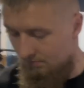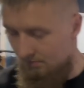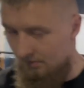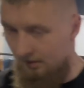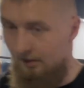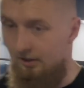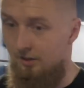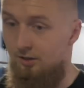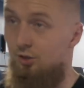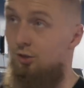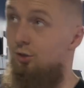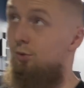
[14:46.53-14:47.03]

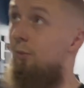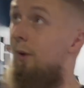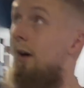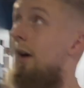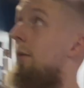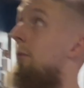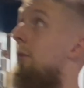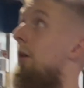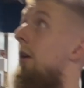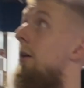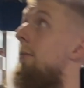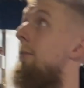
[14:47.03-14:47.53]
This is rare,
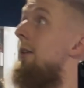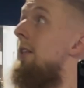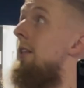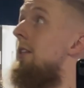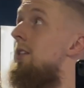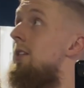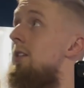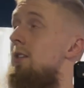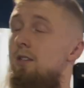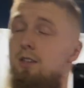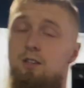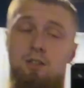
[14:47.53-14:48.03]
bro. I mean,
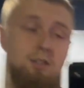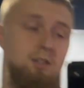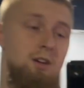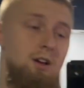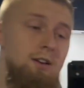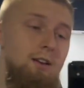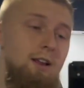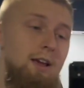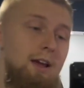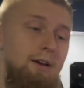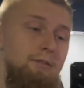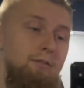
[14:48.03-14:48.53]
this is a
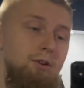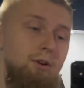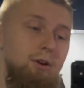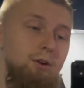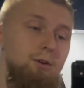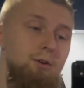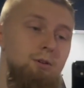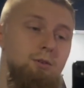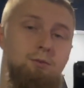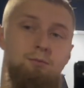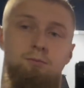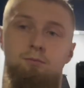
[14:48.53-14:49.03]
Sunday
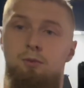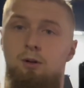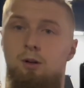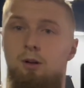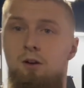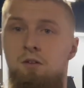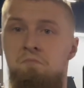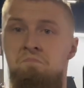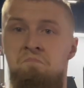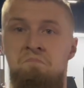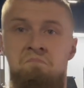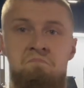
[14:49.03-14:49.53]
afternoon.
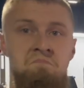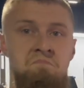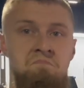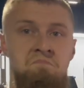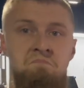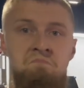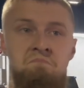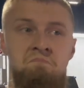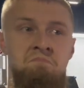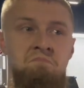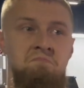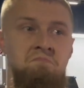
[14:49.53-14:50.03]

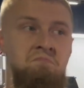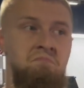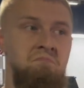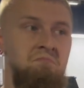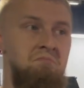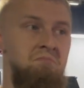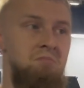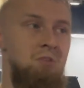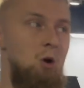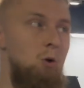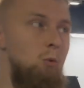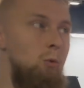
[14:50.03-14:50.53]

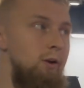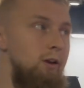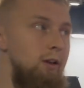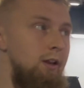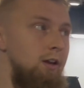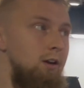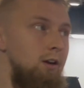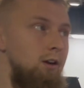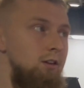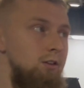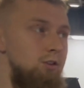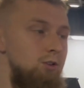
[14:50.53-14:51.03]
No one
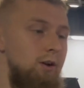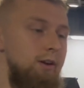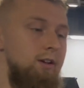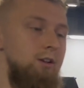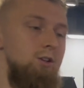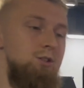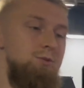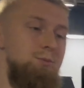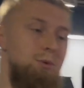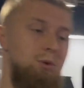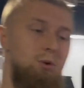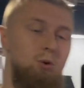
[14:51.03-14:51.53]
here, so I can
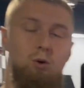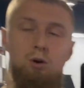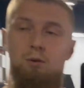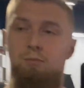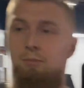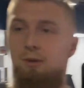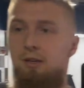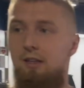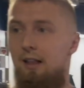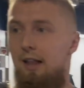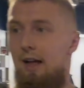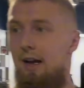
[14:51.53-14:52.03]
just record and
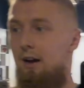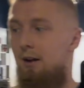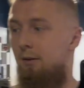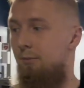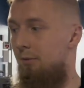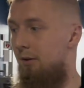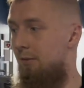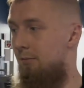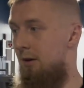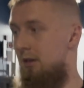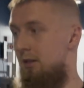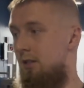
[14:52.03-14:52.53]
be loud,
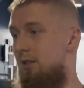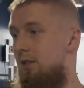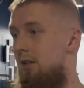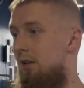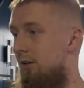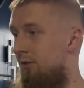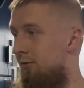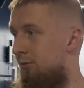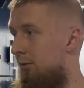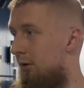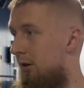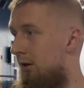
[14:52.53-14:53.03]
be
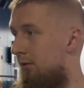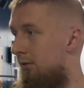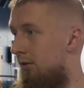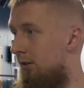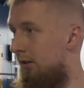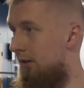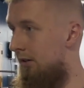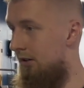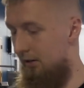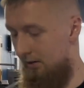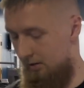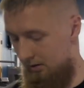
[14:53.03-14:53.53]
myself, bro. Look
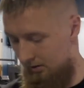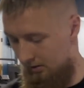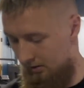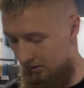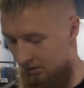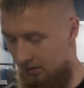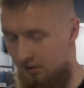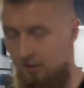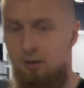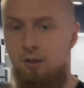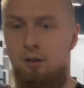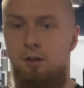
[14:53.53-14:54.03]
at this.
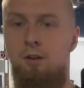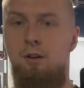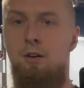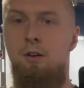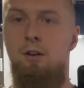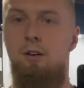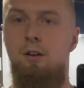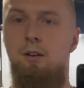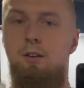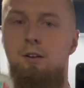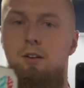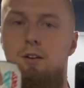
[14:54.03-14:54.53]

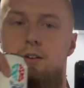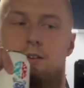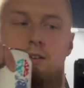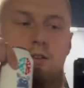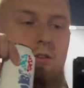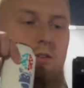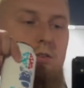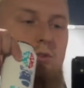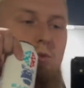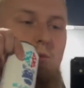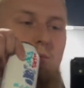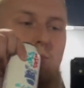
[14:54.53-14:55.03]

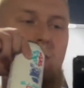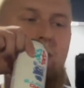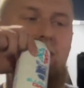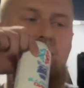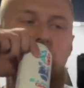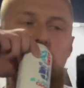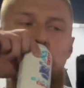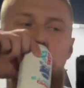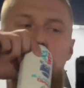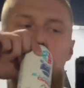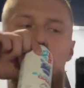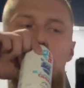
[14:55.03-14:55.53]
Goodness
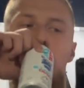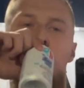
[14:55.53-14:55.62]
gracious.